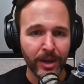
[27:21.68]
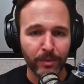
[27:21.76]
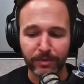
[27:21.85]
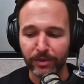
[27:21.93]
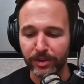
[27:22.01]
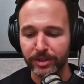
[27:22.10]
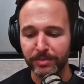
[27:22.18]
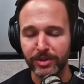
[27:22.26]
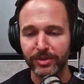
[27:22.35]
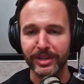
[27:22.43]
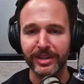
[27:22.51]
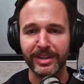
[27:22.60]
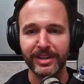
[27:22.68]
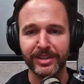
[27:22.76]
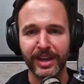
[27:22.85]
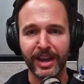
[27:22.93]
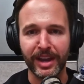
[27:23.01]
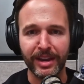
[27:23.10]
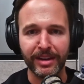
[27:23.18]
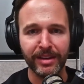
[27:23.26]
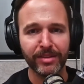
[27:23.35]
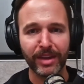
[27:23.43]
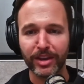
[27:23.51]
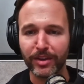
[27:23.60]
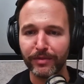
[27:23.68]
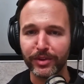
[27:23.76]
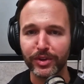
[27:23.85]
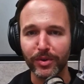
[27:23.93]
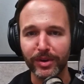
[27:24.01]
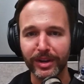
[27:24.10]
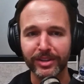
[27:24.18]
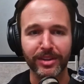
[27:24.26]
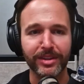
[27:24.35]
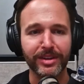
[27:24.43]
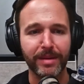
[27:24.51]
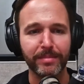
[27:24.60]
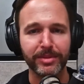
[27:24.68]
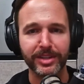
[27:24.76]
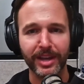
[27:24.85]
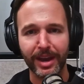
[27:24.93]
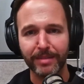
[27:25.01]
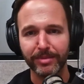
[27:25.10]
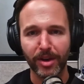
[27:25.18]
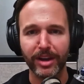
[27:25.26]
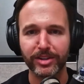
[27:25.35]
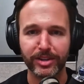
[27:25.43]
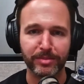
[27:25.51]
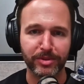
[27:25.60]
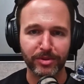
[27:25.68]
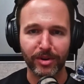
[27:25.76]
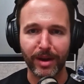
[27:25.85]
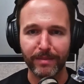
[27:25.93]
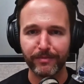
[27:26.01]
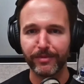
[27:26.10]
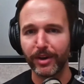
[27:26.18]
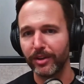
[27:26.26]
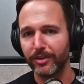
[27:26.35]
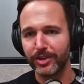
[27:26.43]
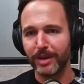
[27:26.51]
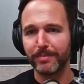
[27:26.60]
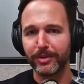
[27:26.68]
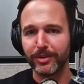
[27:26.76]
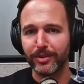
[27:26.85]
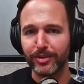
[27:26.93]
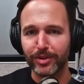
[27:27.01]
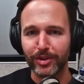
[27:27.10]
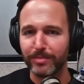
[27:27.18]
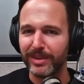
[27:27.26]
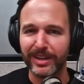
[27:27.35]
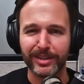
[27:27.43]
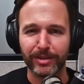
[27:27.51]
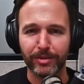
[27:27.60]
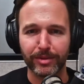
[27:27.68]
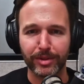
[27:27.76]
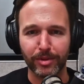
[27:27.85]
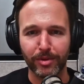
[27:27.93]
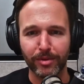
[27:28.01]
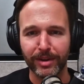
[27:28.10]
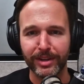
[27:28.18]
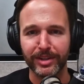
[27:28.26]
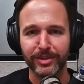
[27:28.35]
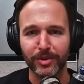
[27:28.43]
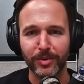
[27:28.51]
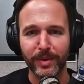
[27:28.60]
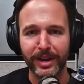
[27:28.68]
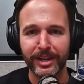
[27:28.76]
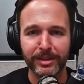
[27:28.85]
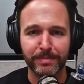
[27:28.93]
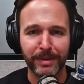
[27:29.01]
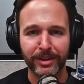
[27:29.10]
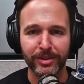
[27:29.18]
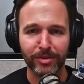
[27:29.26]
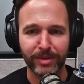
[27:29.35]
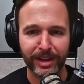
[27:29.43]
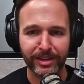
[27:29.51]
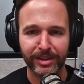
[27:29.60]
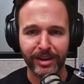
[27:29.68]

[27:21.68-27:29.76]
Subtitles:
we've got some interesting years ahead. Thank you for joining us on the Numbers Game. Like, subscribe, follow, jump on YouTube. Nick still looks glorious as always. But until next